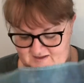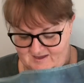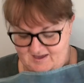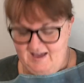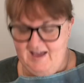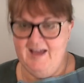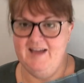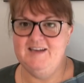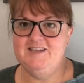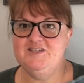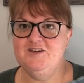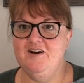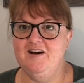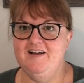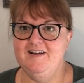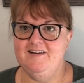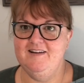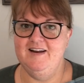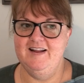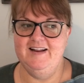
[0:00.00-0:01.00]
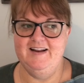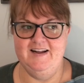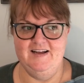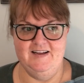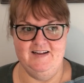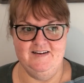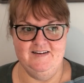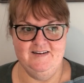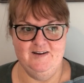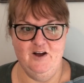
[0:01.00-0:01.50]
Hand-dyed
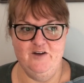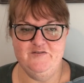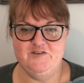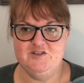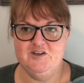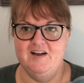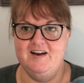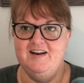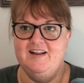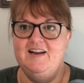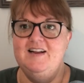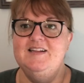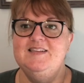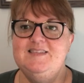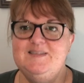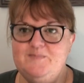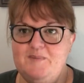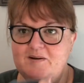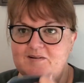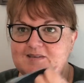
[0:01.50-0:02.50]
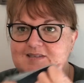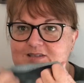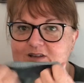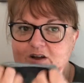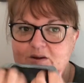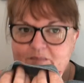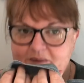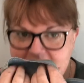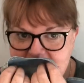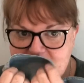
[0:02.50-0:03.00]
linen, over-dyed linen smells
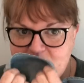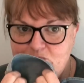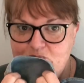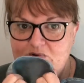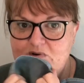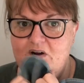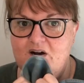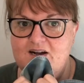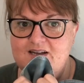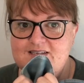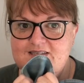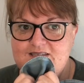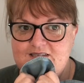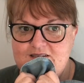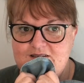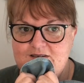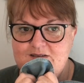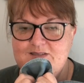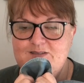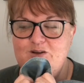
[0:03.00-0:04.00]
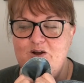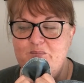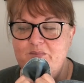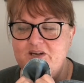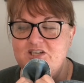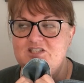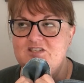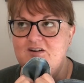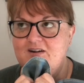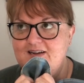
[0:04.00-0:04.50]
so much
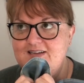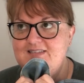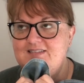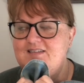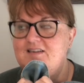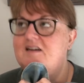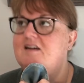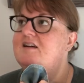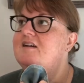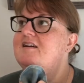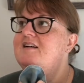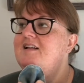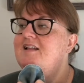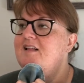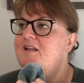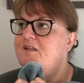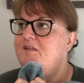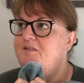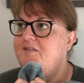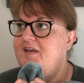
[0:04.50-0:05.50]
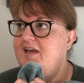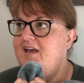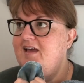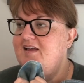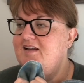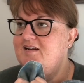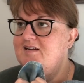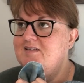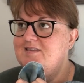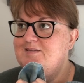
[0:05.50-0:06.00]
nicer
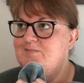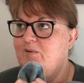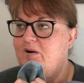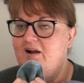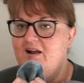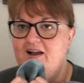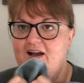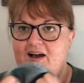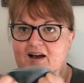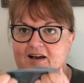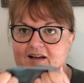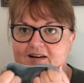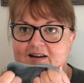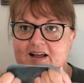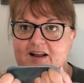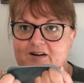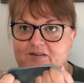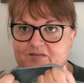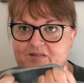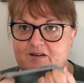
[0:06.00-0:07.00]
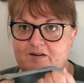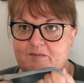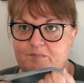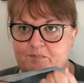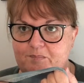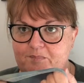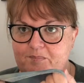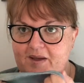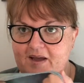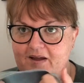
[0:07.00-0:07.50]
than Zweigart out of a
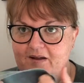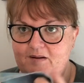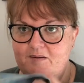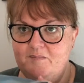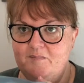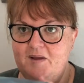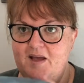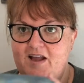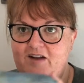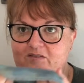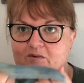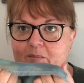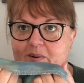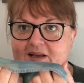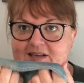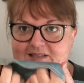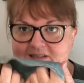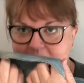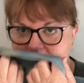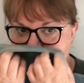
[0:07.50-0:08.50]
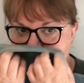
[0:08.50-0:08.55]
plastic